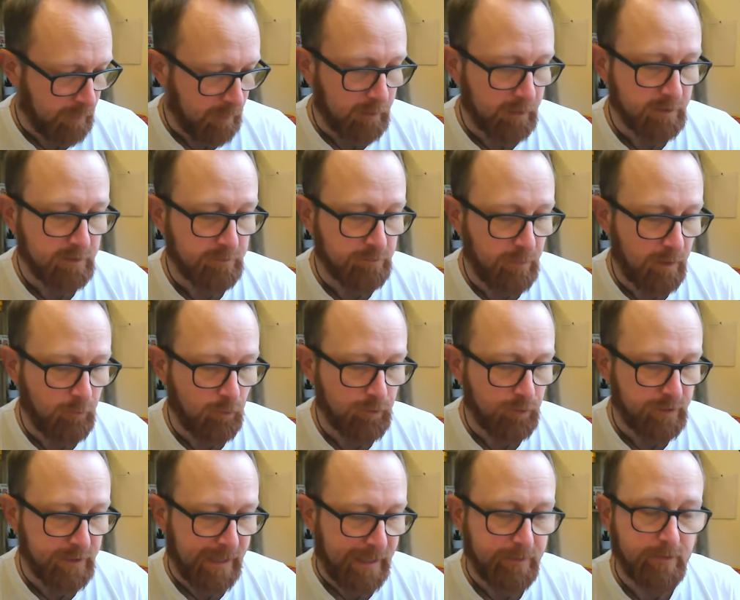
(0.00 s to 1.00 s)
Ask mum
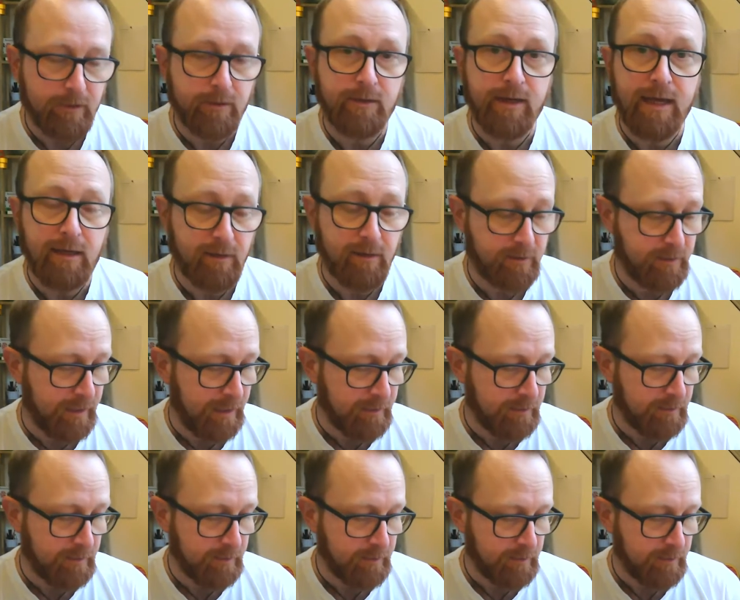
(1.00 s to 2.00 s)
or dad to take a
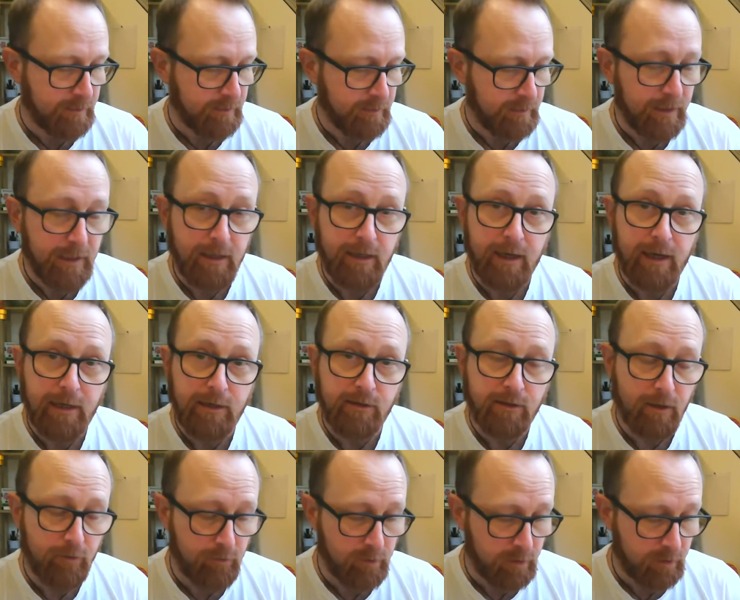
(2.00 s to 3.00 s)
tent in
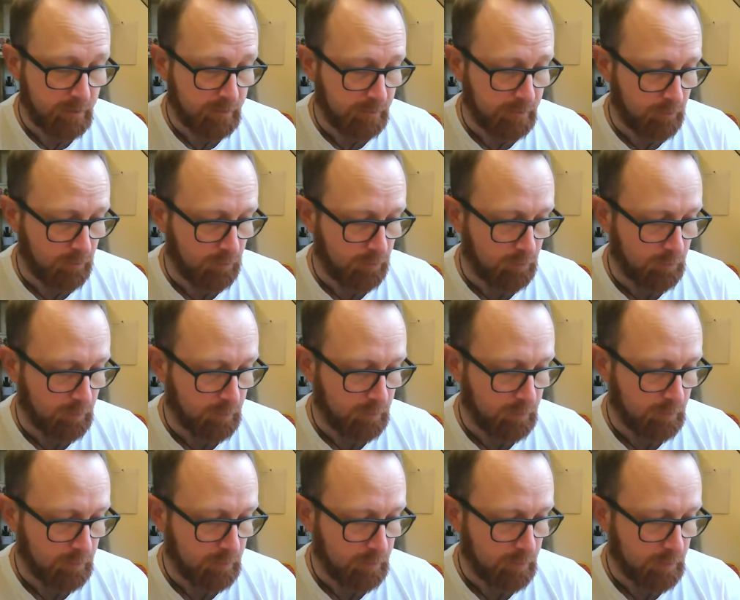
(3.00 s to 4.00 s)
case there is a storm,
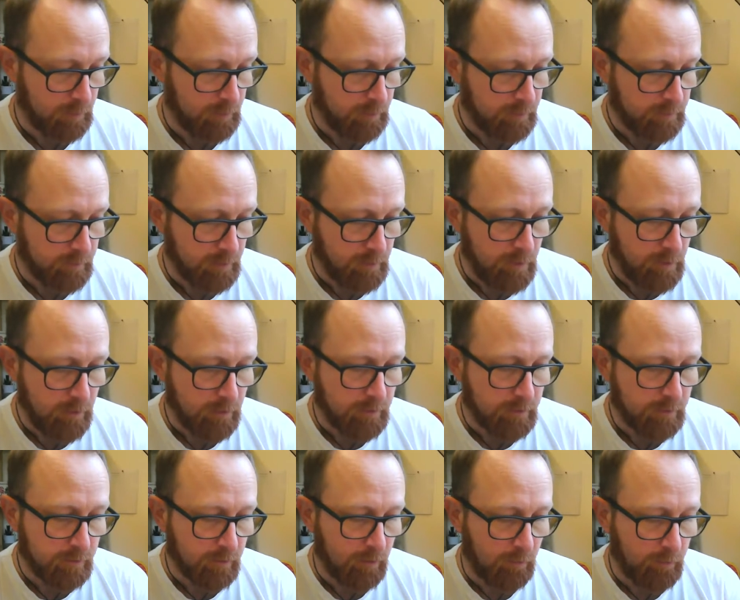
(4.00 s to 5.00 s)
so you
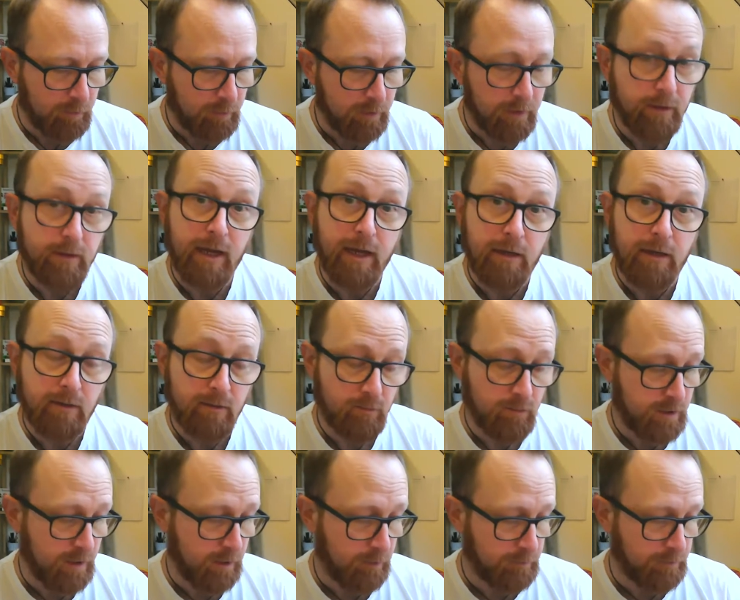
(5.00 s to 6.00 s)
can stop and take some
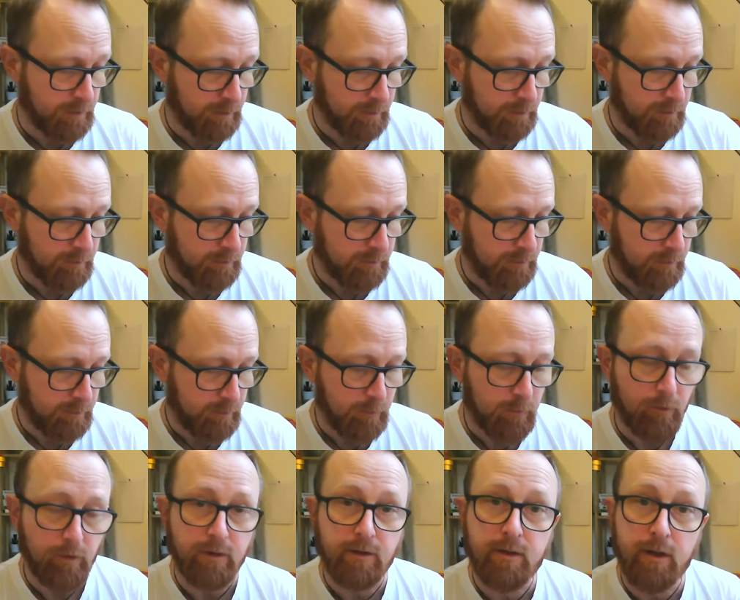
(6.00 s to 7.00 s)
shelter
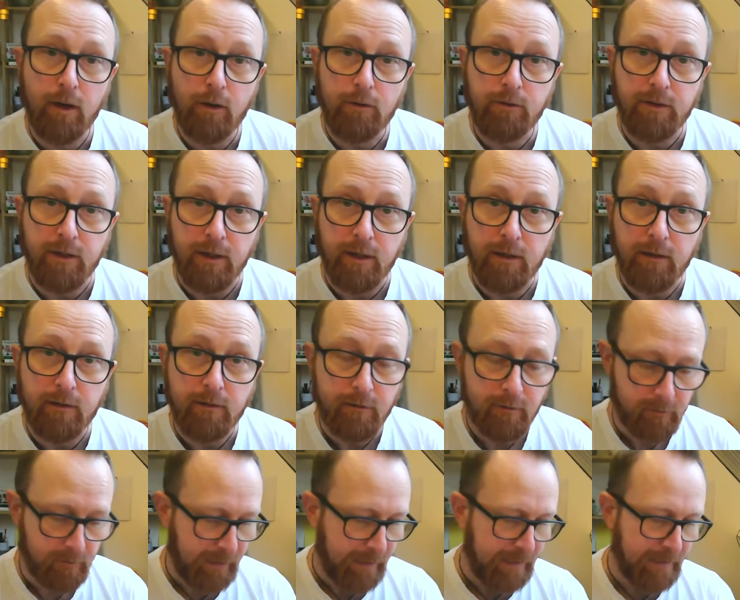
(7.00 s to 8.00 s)
where it's cozy
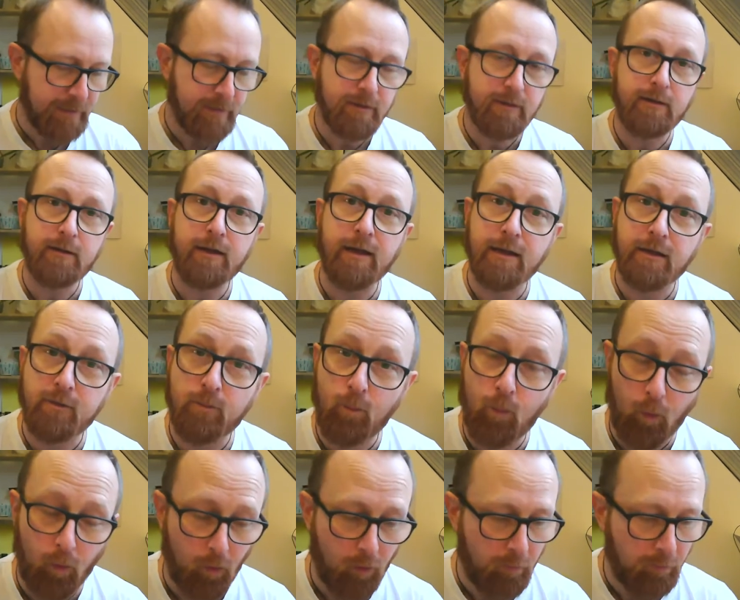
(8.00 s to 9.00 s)
and it's
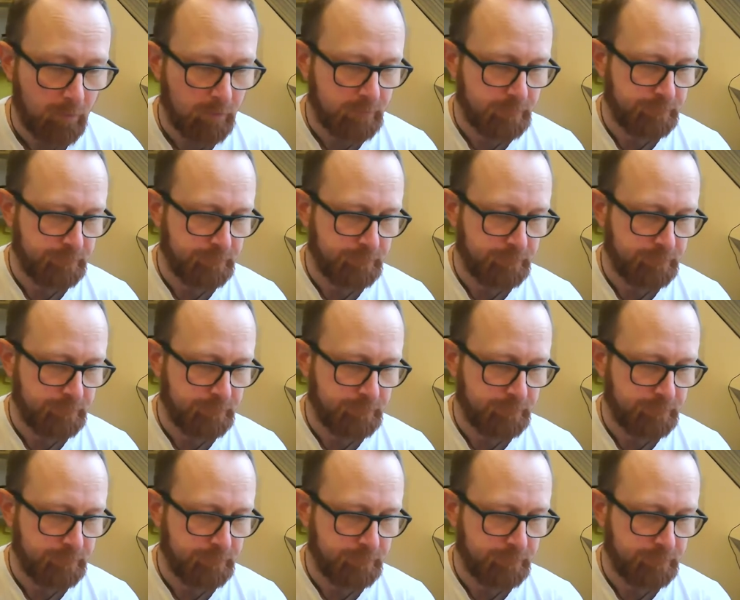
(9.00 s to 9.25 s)
warm.